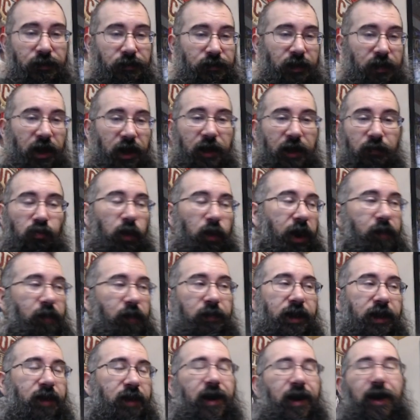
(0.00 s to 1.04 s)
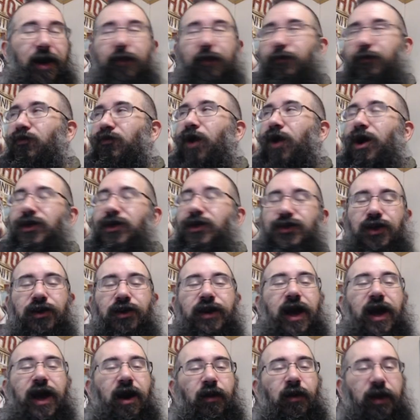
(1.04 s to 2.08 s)
I'm rambling about Rockstar
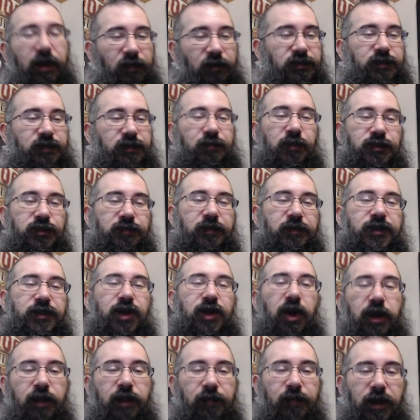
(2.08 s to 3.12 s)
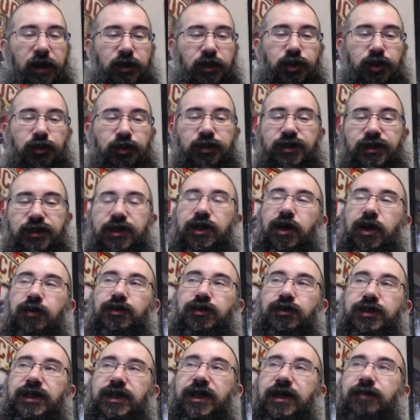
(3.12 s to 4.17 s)
now, and I was supposed to be talking about Judas and
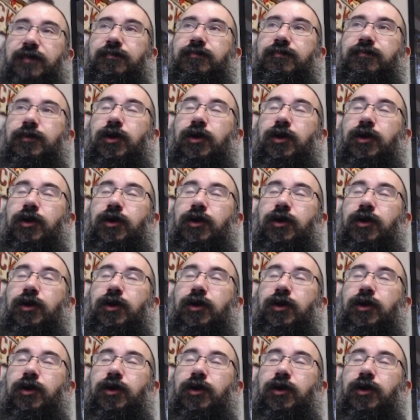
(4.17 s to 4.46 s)
Ghost Team or